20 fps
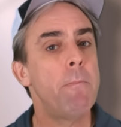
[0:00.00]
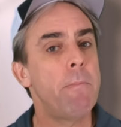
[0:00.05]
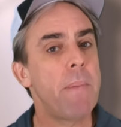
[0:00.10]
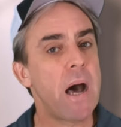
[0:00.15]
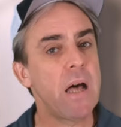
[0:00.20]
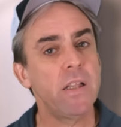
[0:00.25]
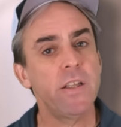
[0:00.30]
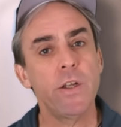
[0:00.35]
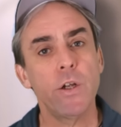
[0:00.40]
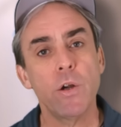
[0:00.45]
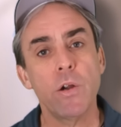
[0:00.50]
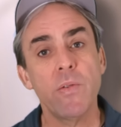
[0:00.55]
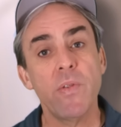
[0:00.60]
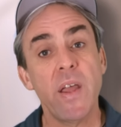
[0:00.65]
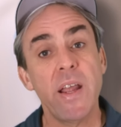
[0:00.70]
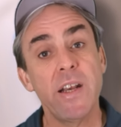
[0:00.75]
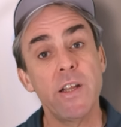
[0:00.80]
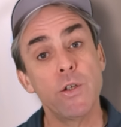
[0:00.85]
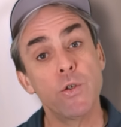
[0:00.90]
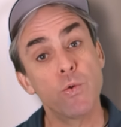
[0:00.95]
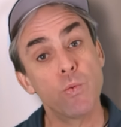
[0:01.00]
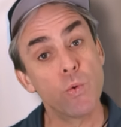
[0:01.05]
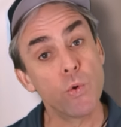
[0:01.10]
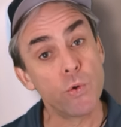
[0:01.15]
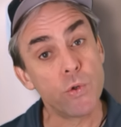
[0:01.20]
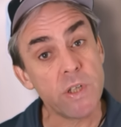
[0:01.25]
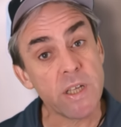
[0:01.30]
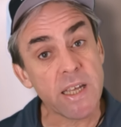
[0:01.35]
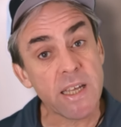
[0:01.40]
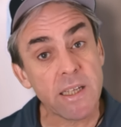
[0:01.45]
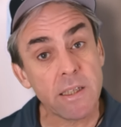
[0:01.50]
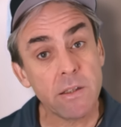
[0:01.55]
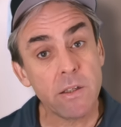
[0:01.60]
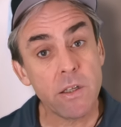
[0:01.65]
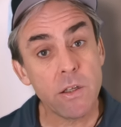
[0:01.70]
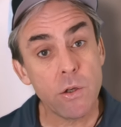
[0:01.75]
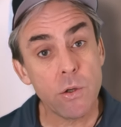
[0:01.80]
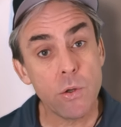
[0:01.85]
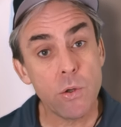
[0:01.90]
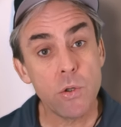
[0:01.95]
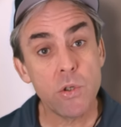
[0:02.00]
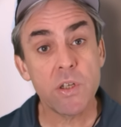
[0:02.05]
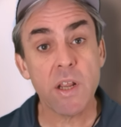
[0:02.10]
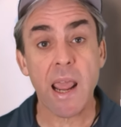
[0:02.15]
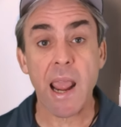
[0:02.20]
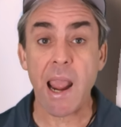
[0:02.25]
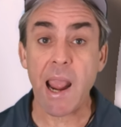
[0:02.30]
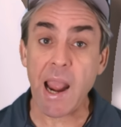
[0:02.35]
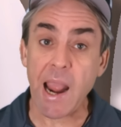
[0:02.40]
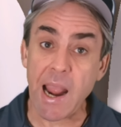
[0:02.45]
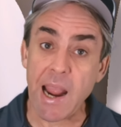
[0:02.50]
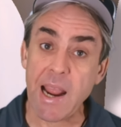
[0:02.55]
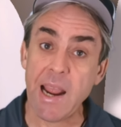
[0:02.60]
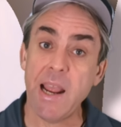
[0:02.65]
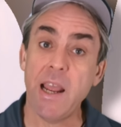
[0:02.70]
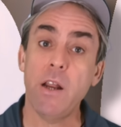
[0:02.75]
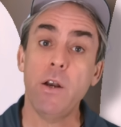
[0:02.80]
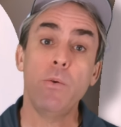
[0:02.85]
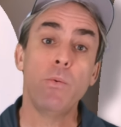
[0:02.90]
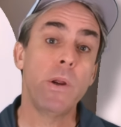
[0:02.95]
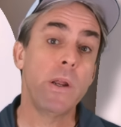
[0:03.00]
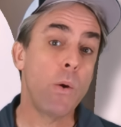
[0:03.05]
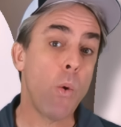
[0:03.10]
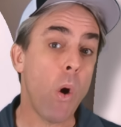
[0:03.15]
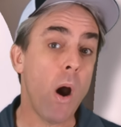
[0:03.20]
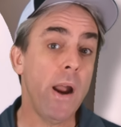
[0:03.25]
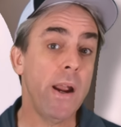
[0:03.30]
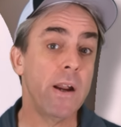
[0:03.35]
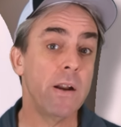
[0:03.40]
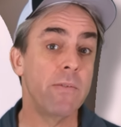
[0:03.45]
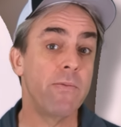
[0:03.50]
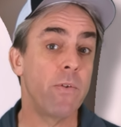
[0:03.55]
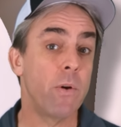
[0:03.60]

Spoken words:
Polyurethane is routinely used and required